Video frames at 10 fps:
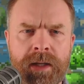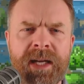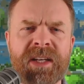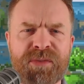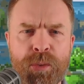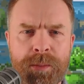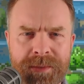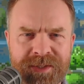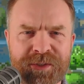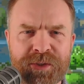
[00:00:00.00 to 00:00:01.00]
Hey everyone,
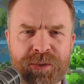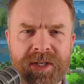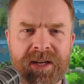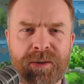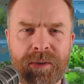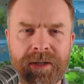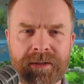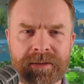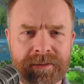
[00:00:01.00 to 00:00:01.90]
Mister Sujano here.